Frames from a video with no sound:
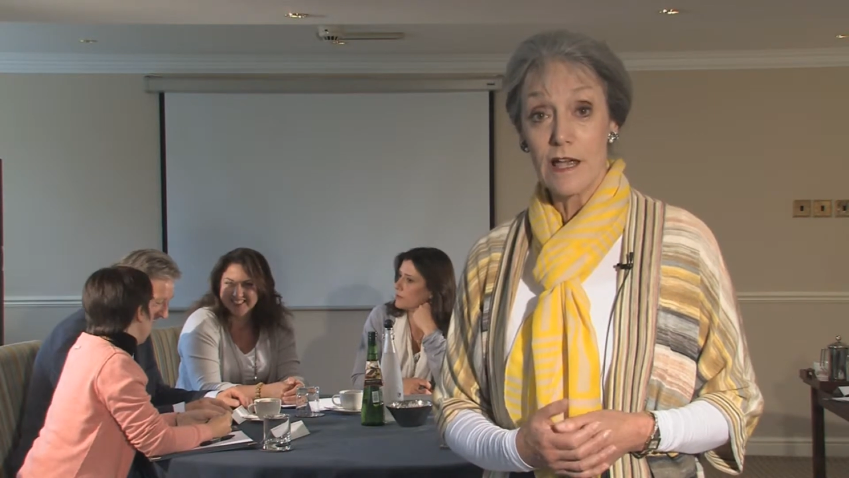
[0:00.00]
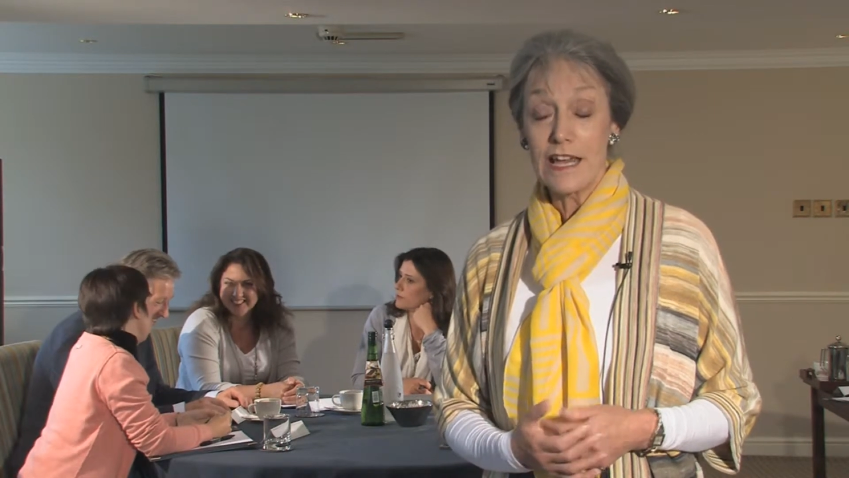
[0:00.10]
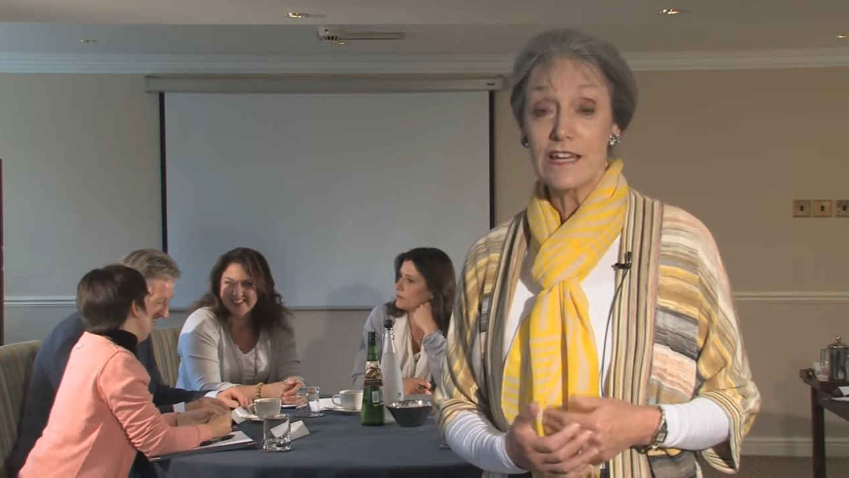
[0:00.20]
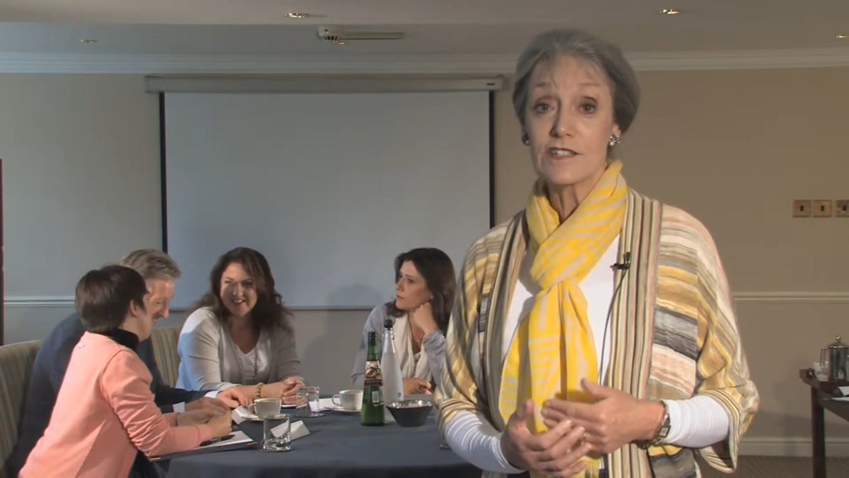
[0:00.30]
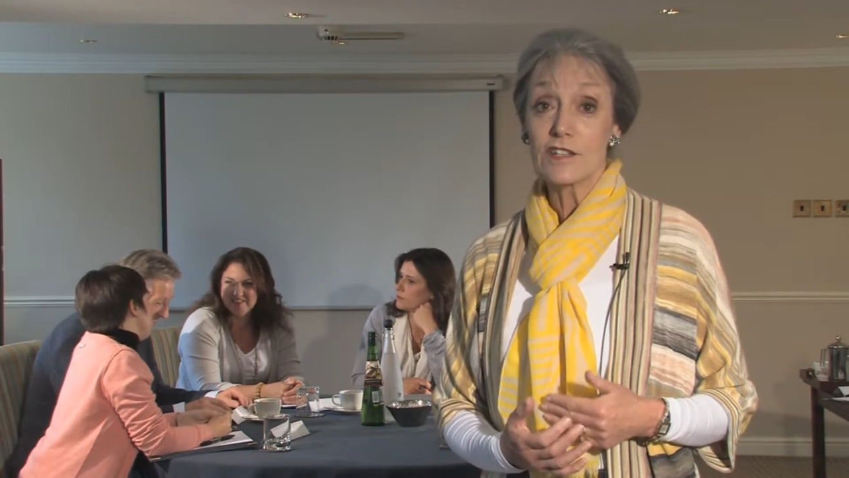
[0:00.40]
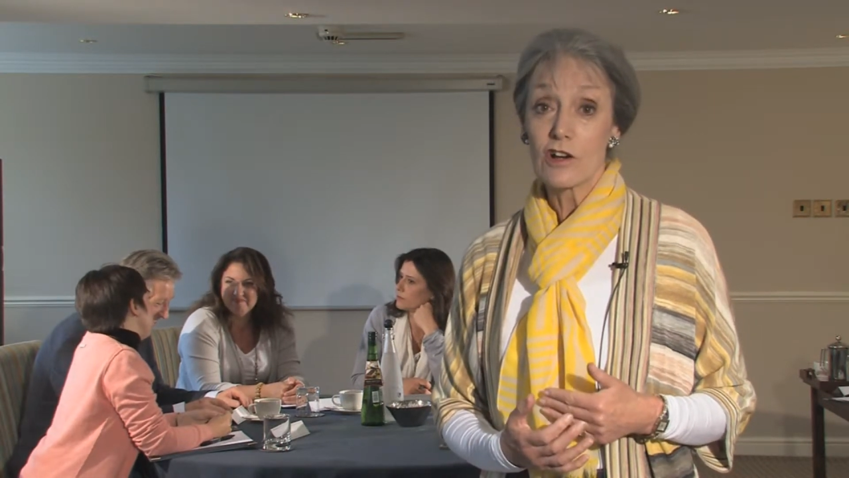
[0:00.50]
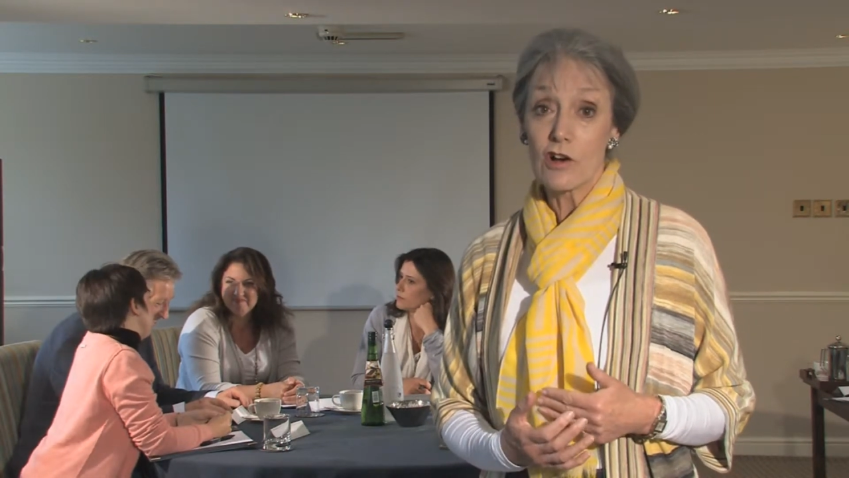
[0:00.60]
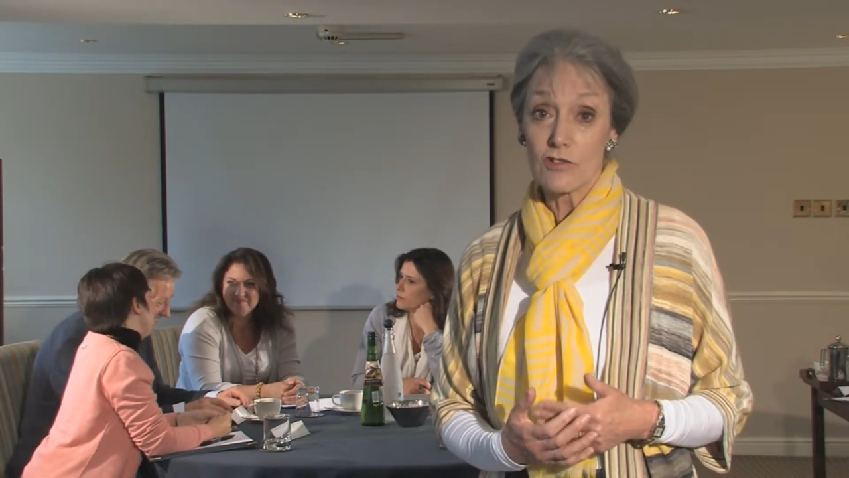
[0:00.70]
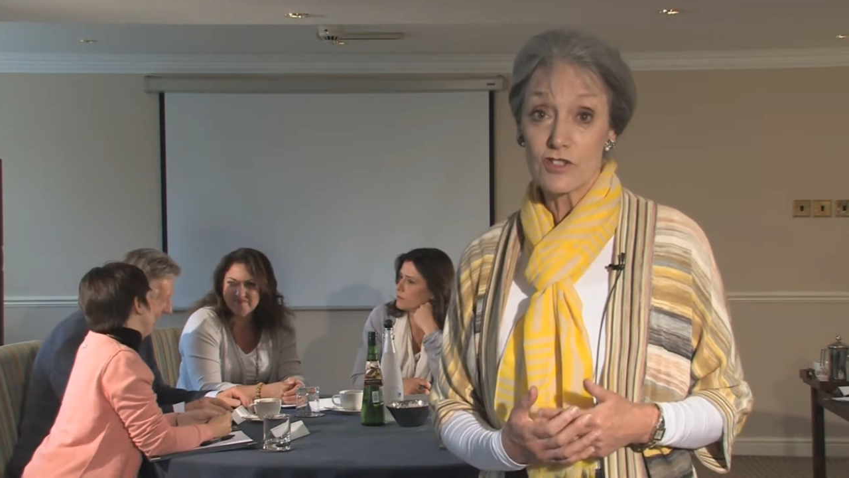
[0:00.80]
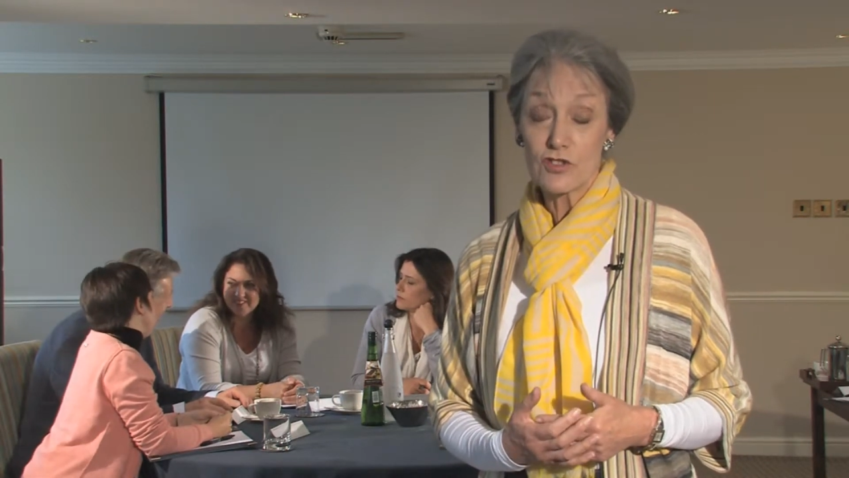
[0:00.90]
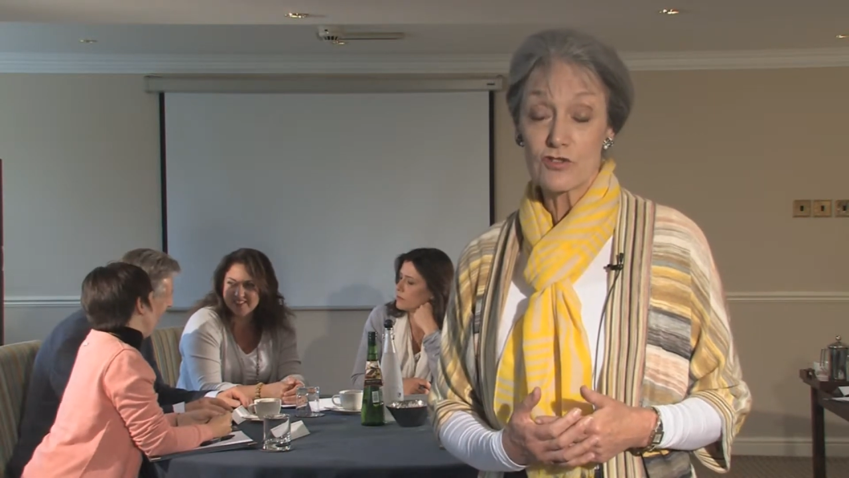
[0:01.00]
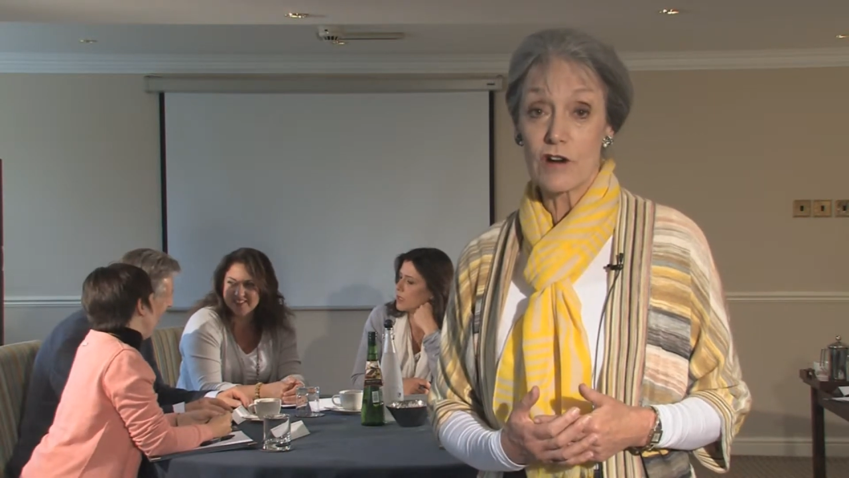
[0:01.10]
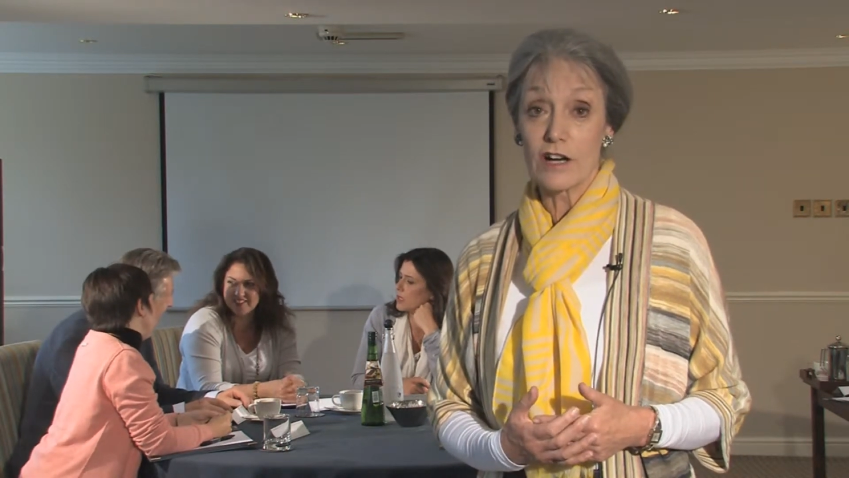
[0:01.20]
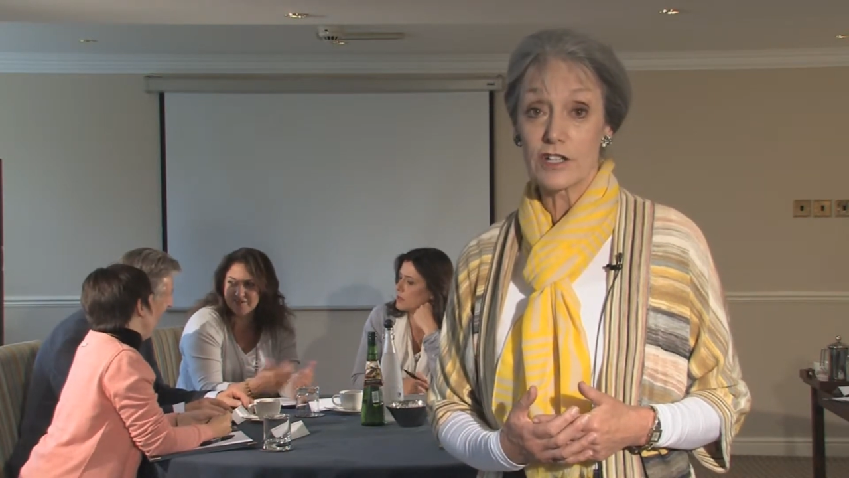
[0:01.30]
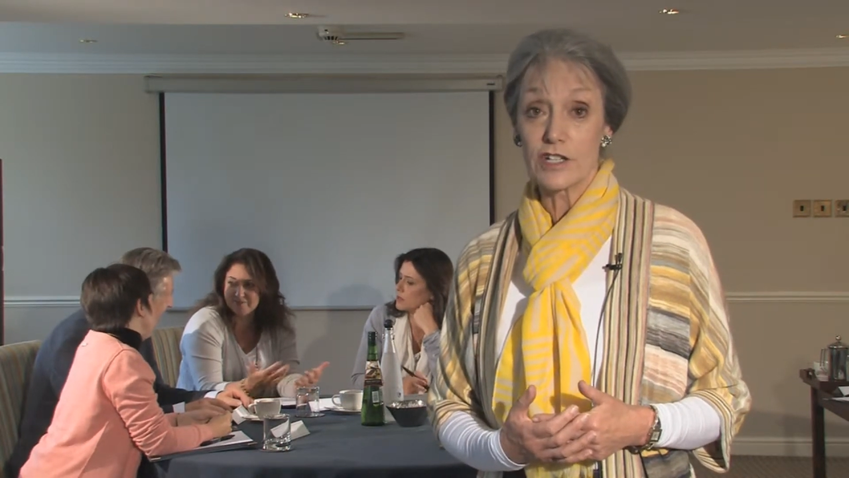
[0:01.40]
is
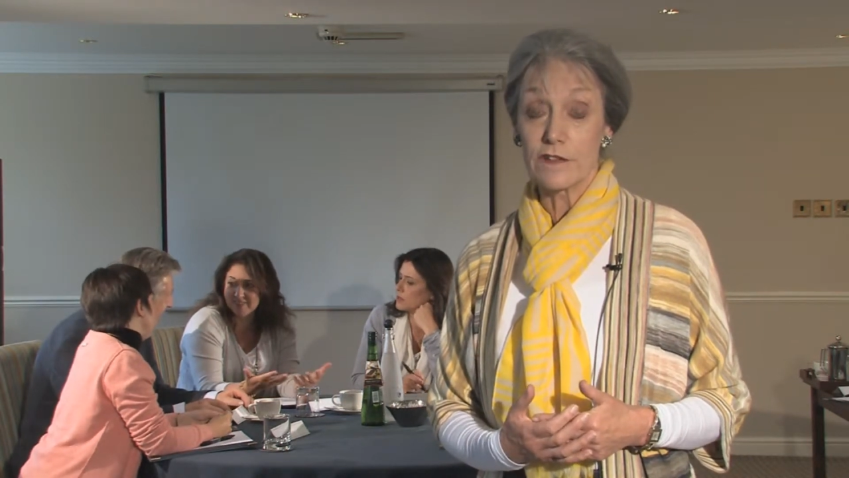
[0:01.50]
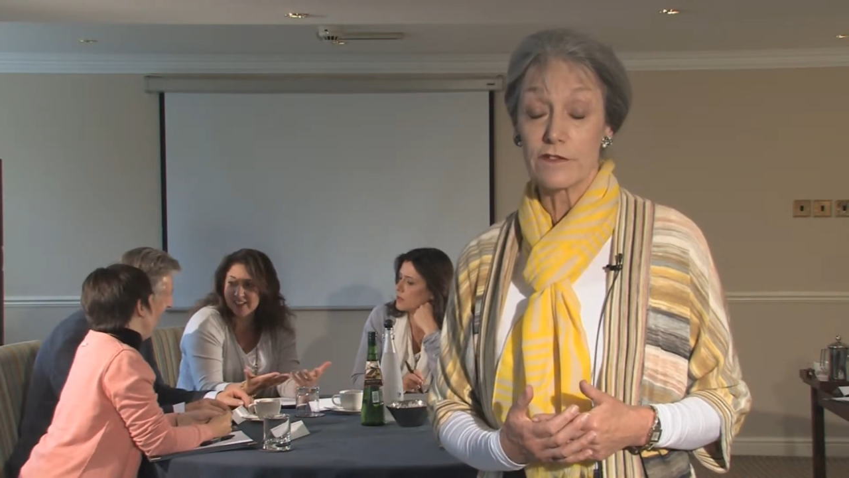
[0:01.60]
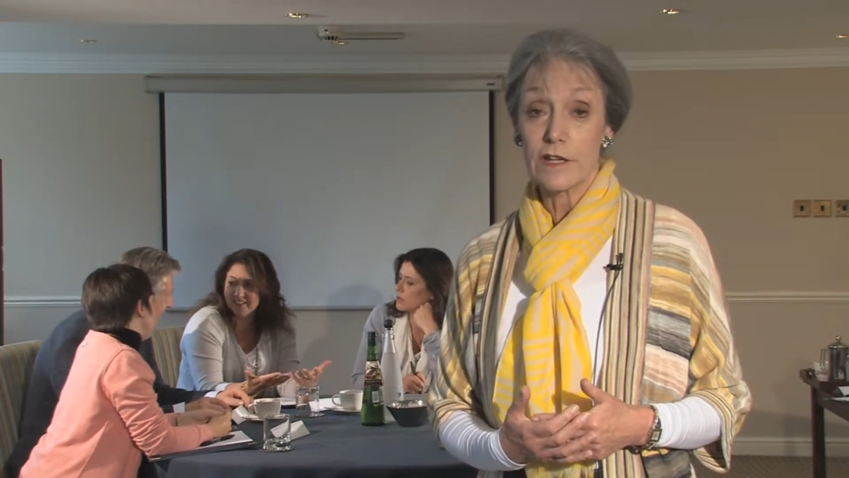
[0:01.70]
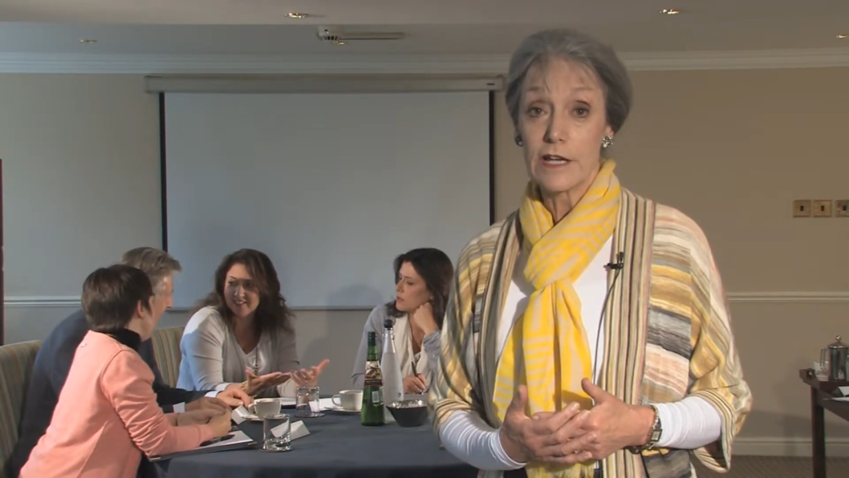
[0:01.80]
constructive